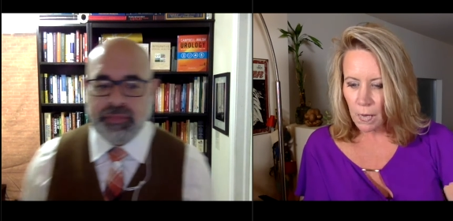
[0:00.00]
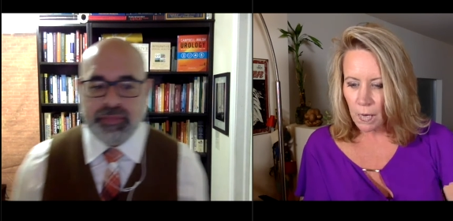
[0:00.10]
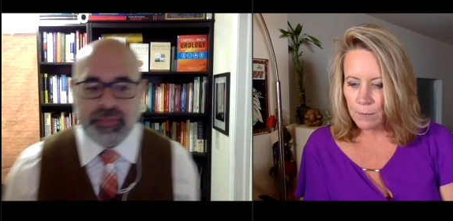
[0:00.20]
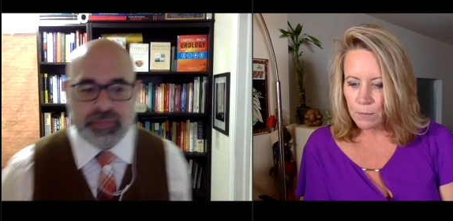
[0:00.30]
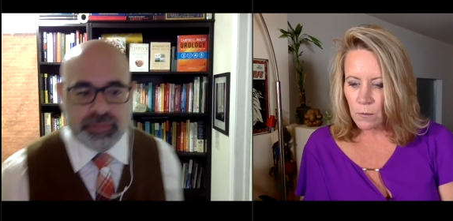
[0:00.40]

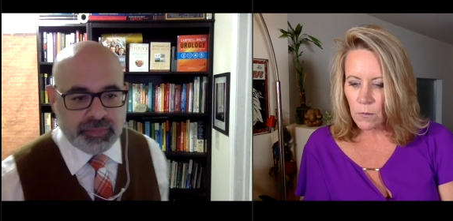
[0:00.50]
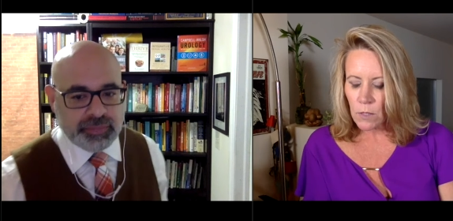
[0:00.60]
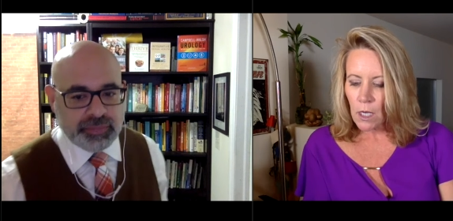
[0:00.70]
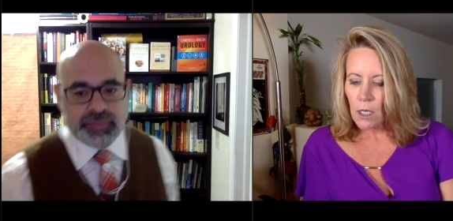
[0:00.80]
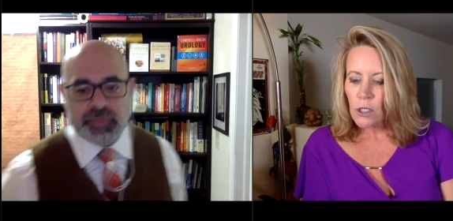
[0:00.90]
Speaker 1: Um,
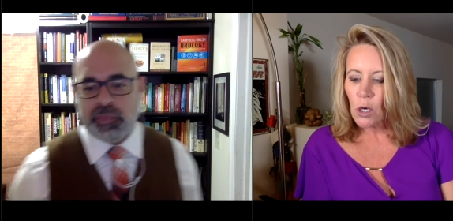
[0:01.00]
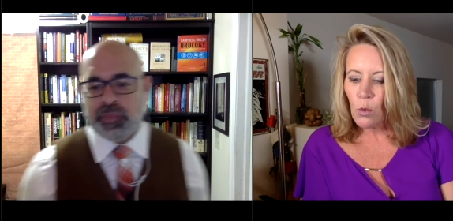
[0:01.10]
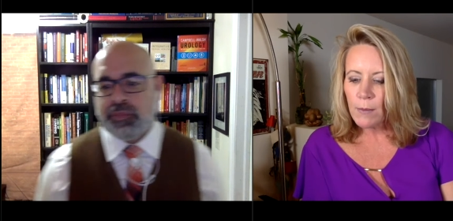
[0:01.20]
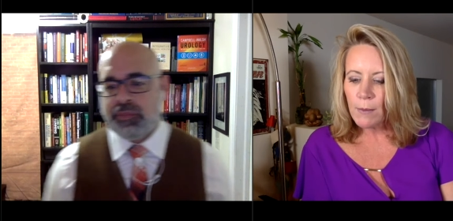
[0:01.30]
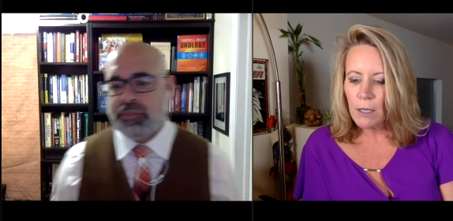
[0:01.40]

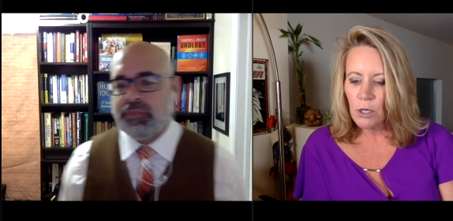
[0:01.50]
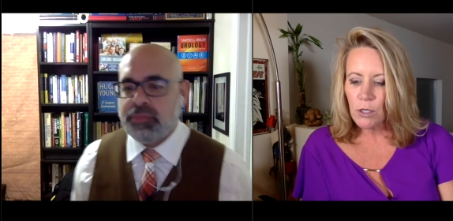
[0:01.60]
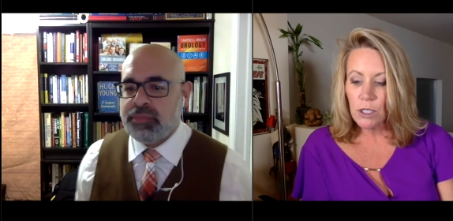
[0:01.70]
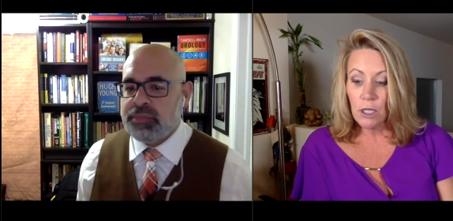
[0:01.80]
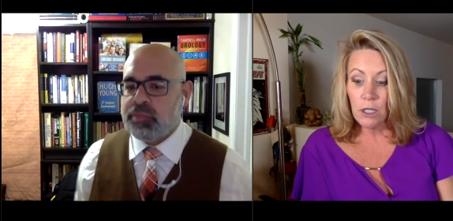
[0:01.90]
so what
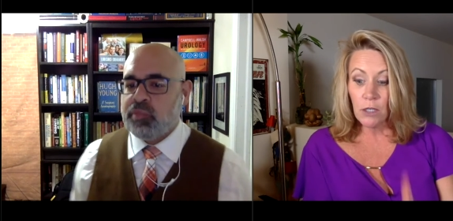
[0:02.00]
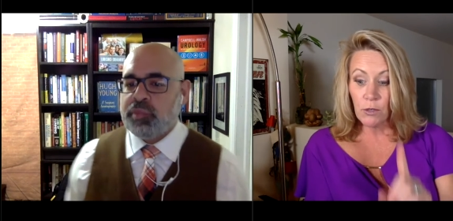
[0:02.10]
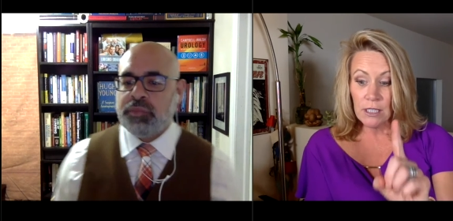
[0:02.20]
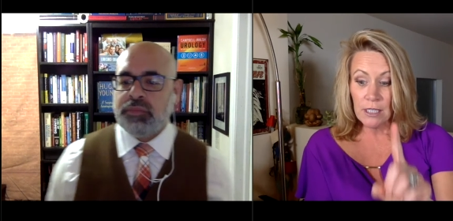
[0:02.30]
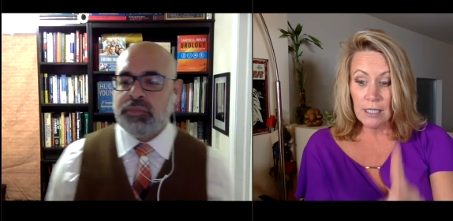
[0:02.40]
about dosing
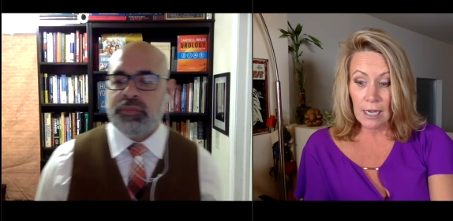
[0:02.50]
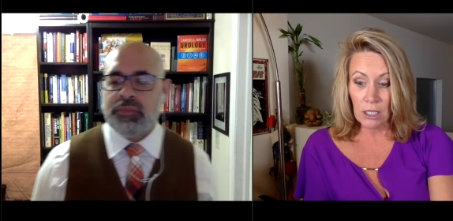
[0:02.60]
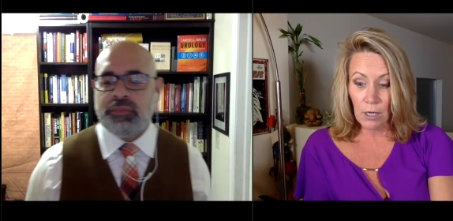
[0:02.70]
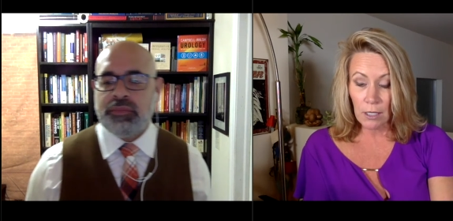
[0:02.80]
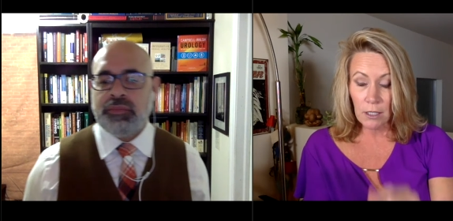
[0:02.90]
on the green
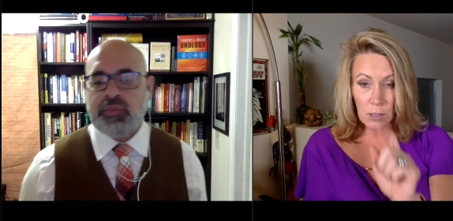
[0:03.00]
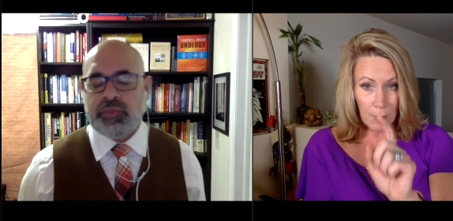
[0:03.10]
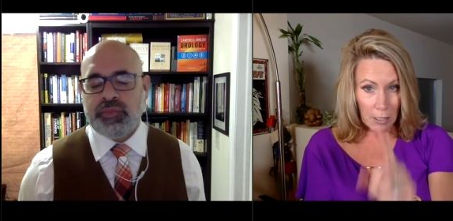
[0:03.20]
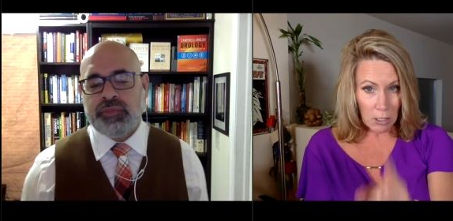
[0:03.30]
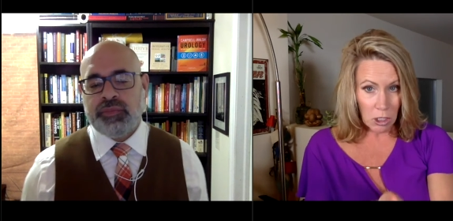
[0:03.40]
tea extract,
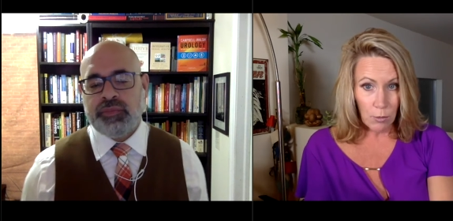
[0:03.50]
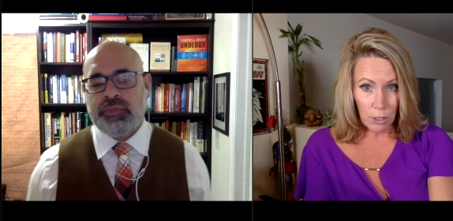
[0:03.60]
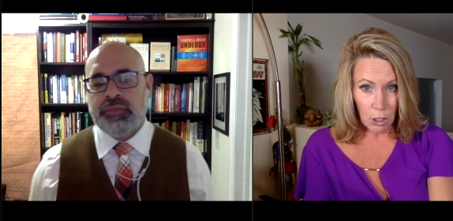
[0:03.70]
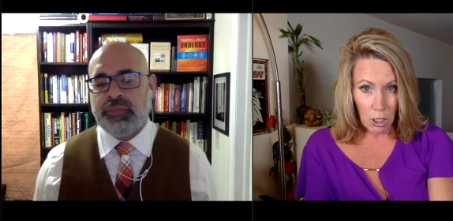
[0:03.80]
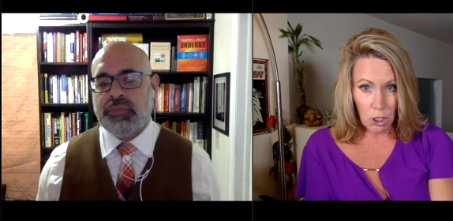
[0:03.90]
especially with
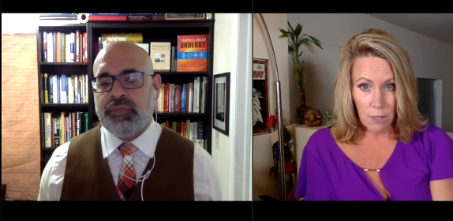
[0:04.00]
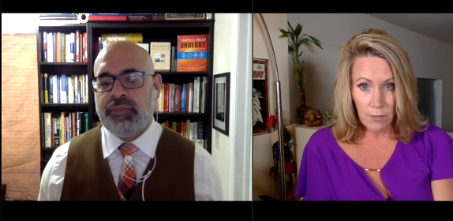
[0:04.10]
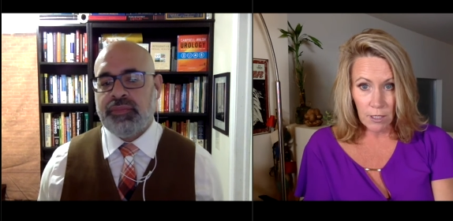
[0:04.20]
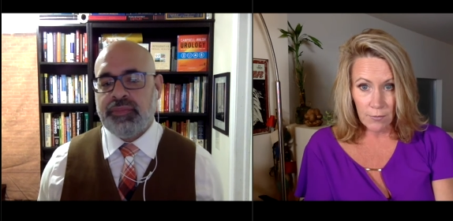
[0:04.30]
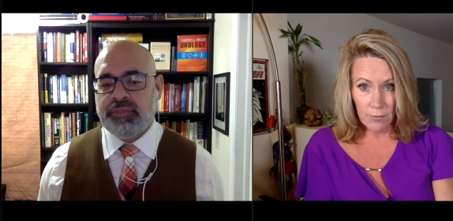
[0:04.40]
the caution
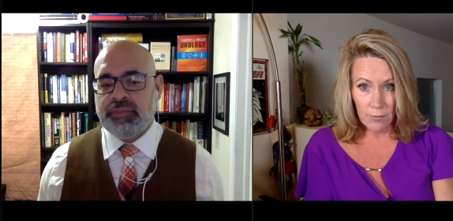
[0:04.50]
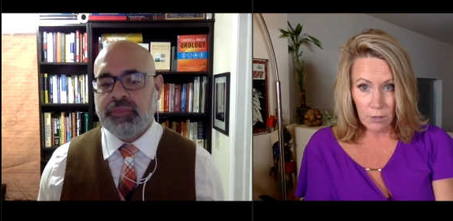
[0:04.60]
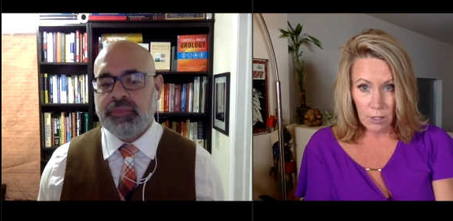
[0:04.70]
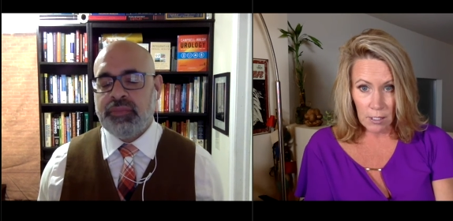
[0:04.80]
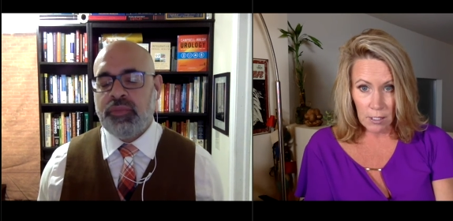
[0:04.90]
of the
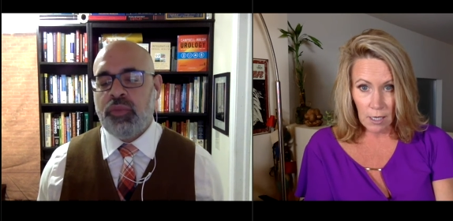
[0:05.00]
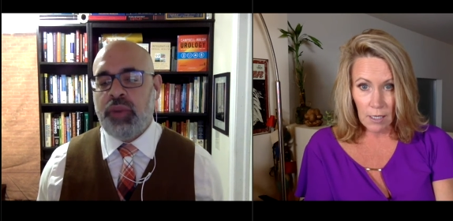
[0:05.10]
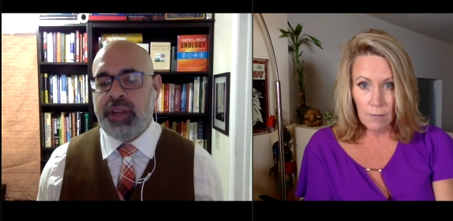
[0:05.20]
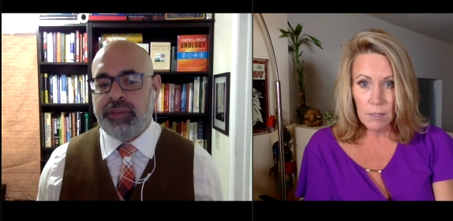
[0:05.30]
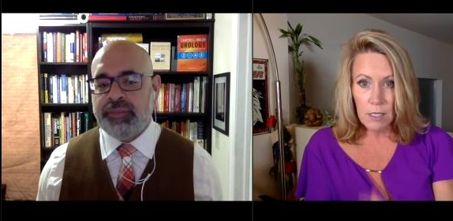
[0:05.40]
liver enzymes?
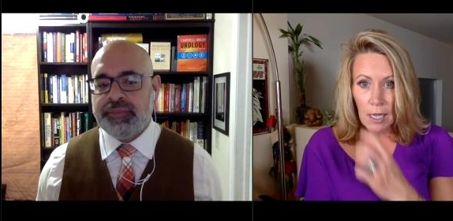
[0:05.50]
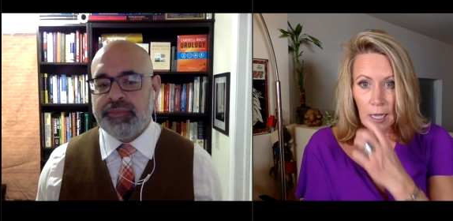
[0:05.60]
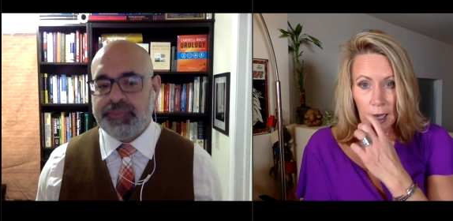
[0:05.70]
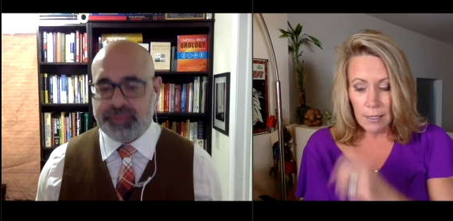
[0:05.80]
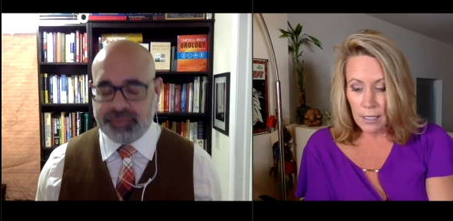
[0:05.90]

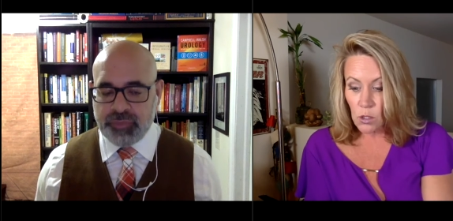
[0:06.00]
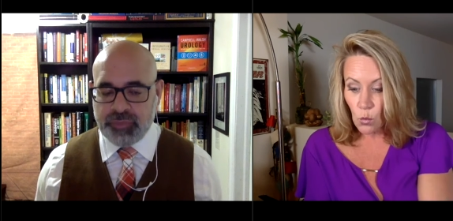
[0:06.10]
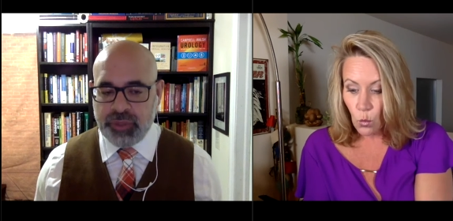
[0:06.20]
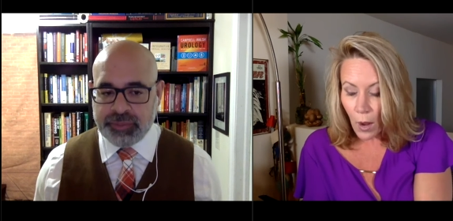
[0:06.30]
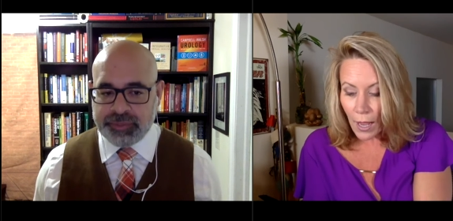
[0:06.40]
Right. And then
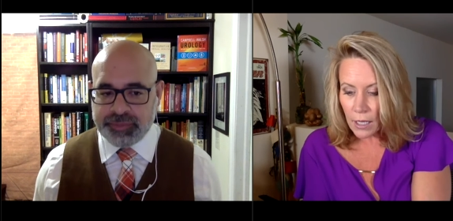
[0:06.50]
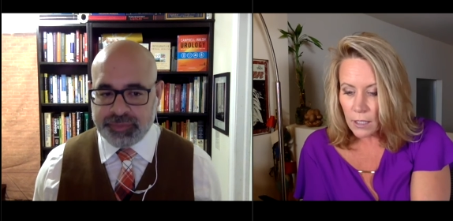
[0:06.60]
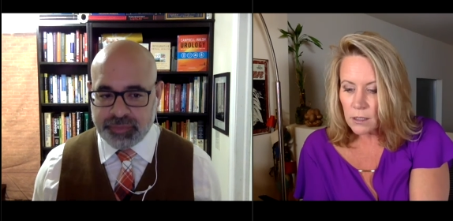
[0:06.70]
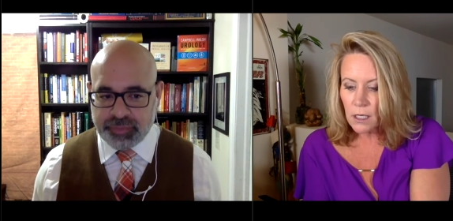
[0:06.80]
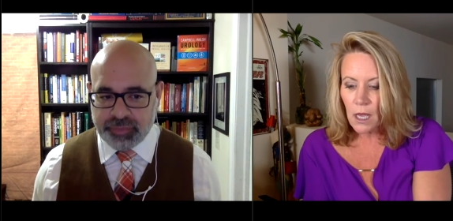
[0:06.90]
as
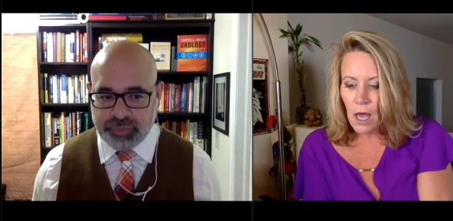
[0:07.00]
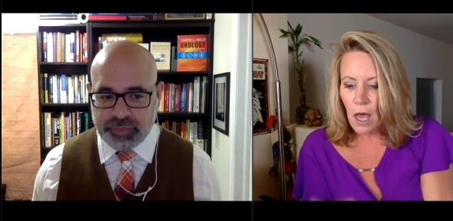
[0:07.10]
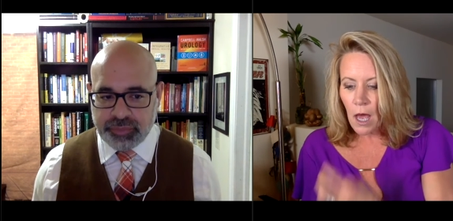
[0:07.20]
well,